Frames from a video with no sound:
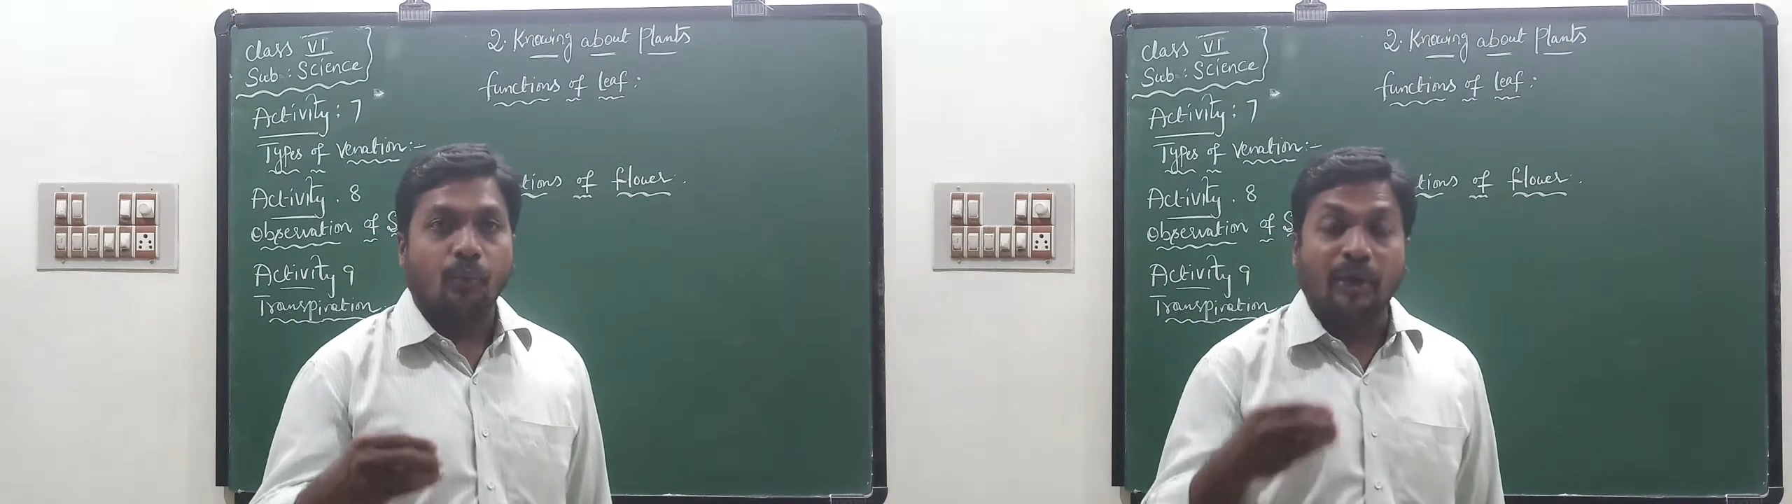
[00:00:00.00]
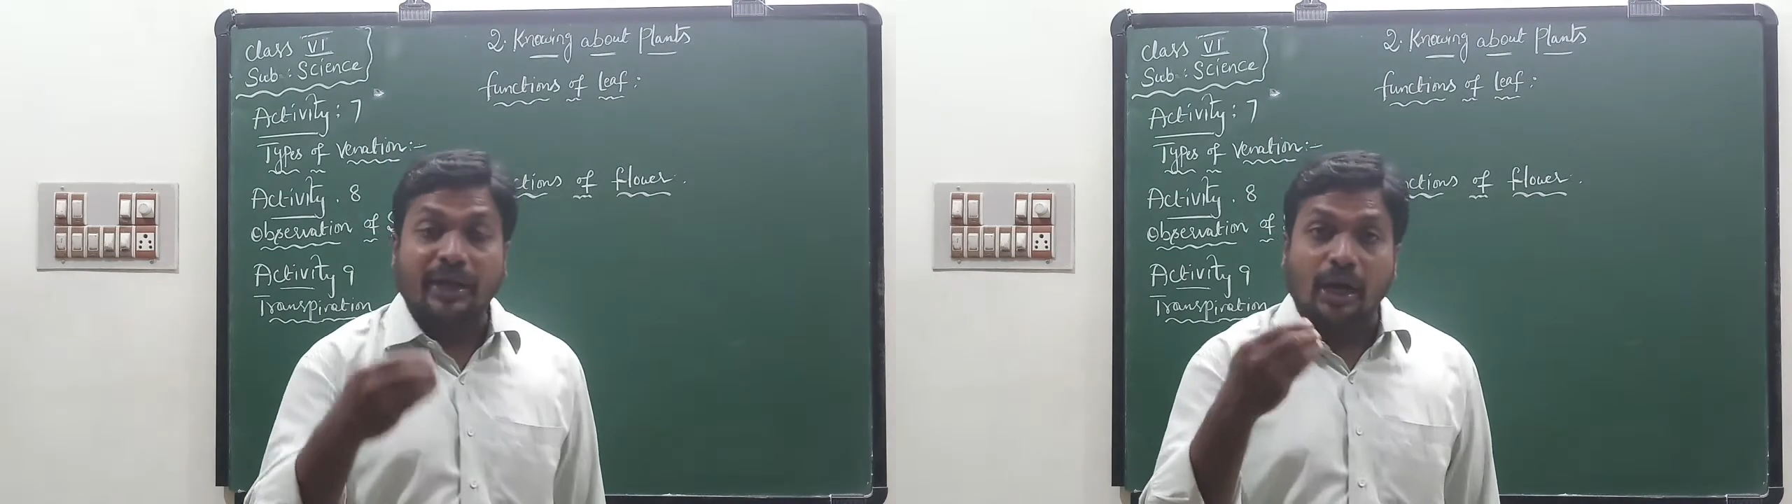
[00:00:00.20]

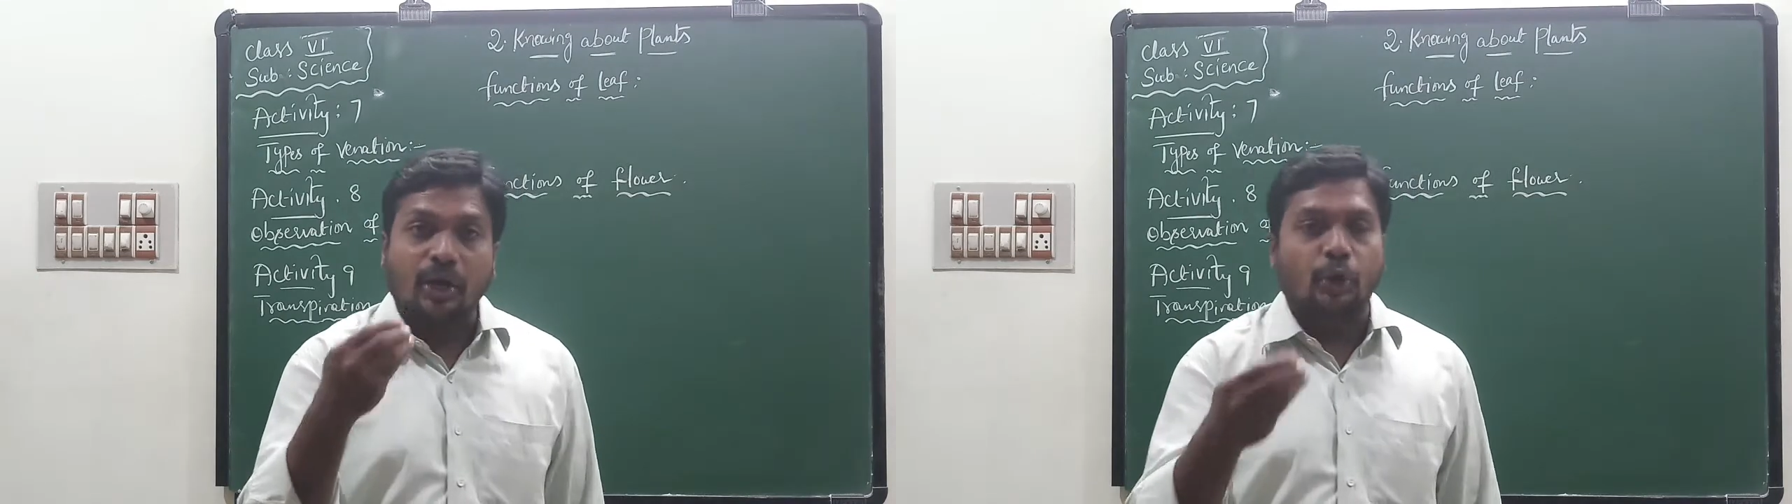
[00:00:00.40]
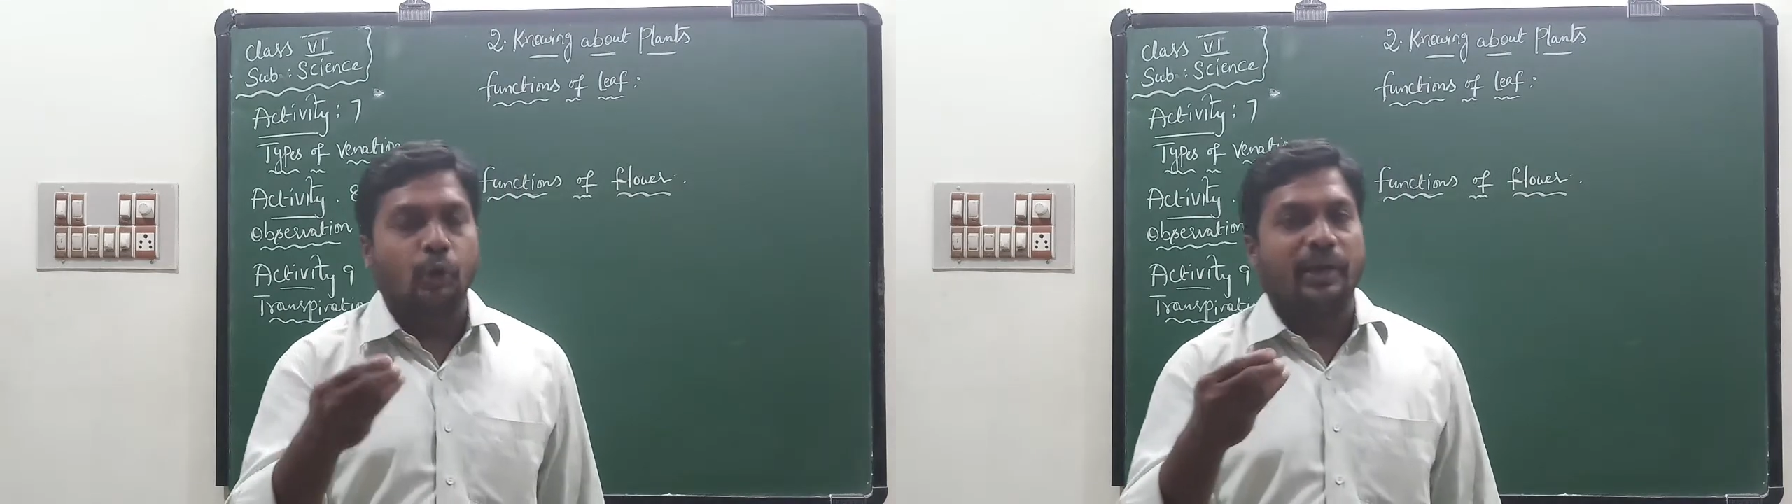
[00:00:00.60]
we
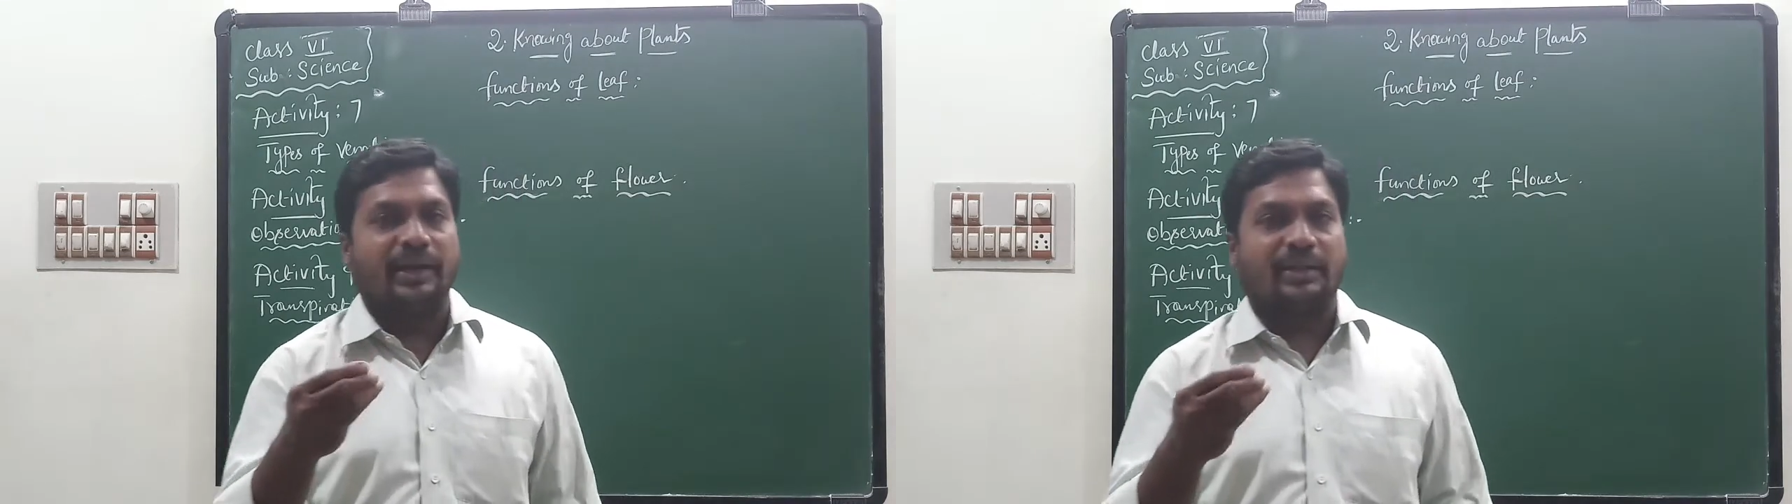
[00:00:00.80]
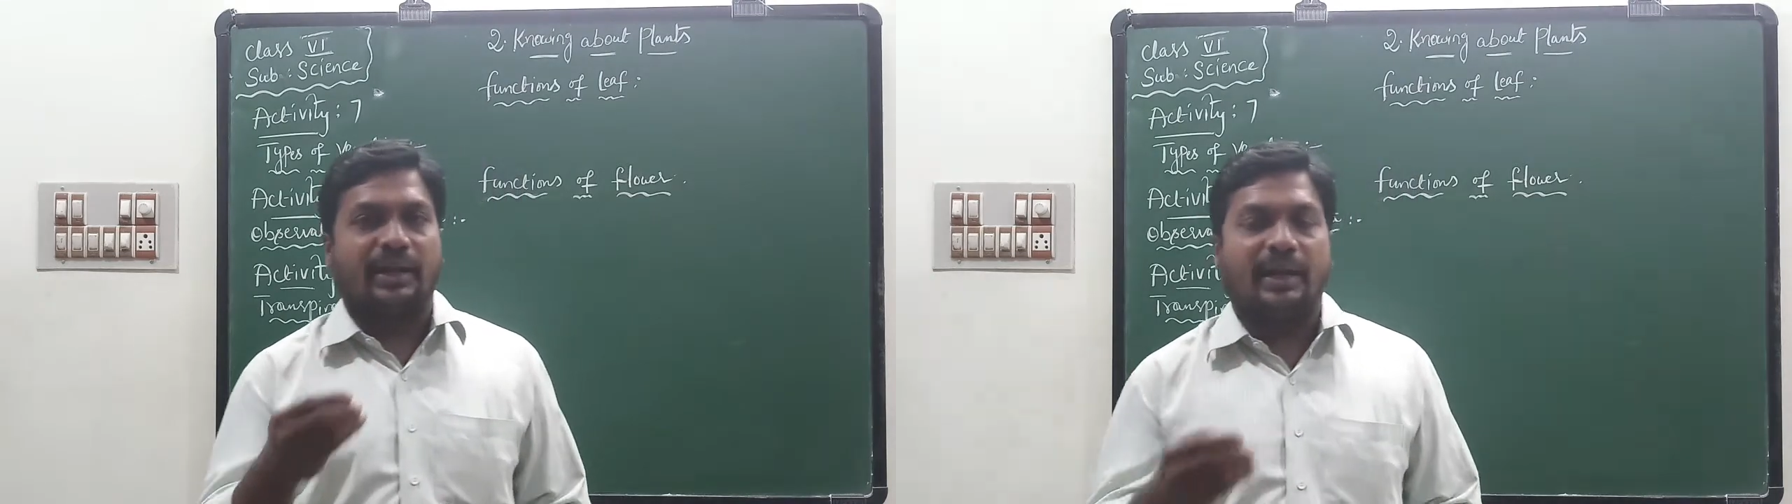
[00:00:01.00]

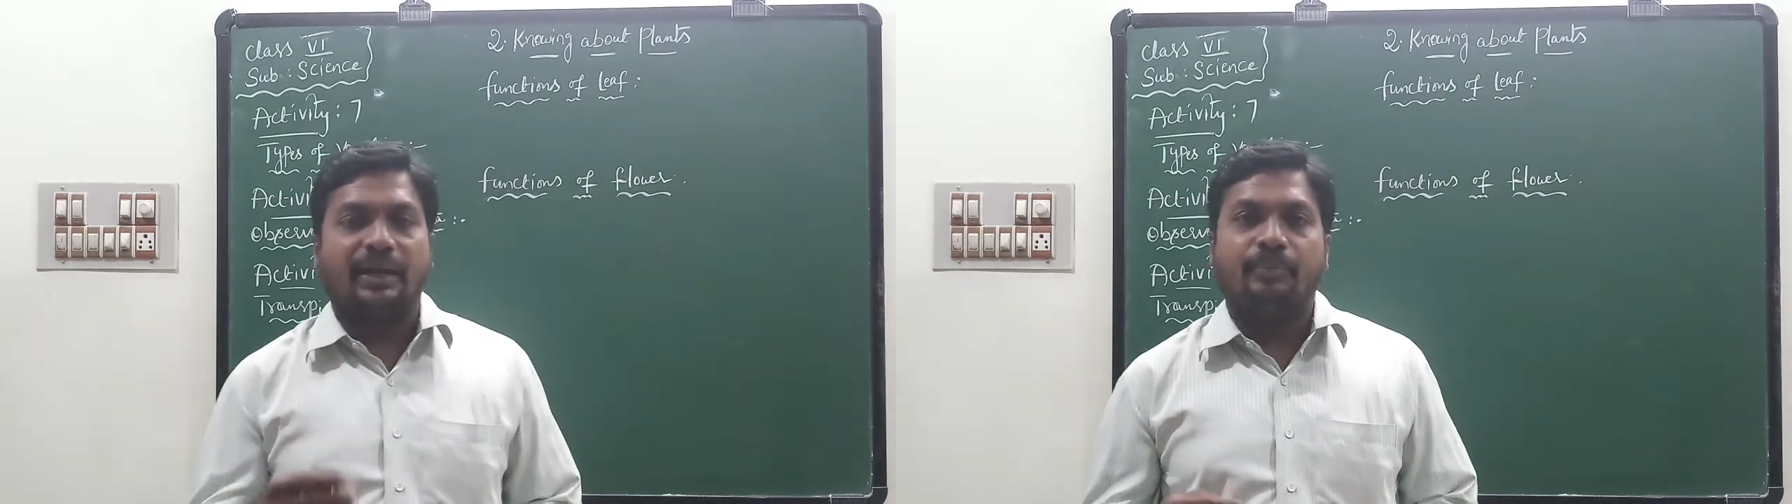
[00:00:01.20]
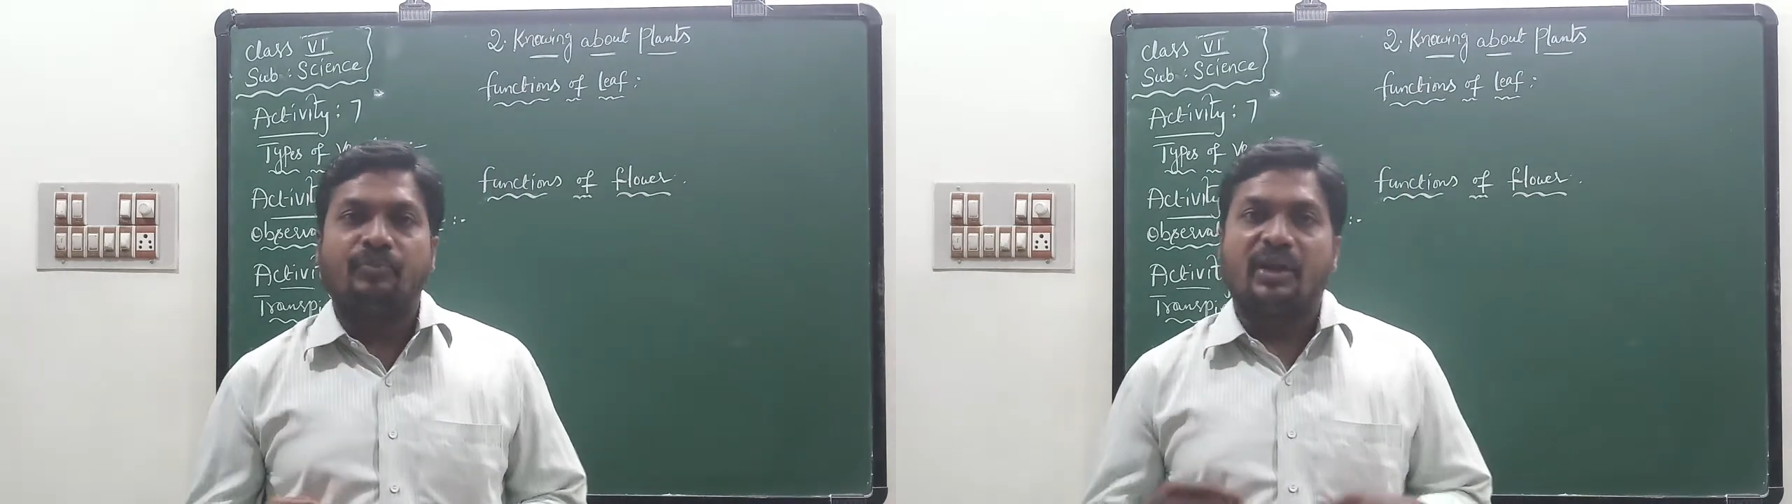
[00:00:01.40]
concluded
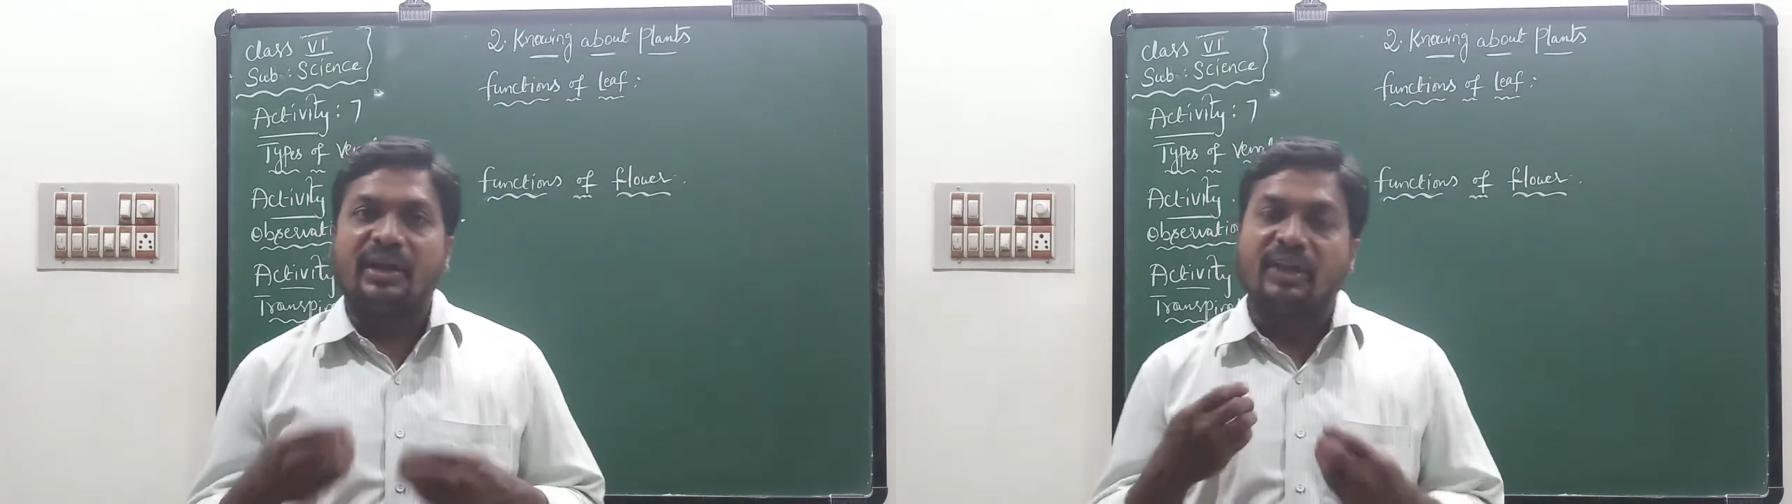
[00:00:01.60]
that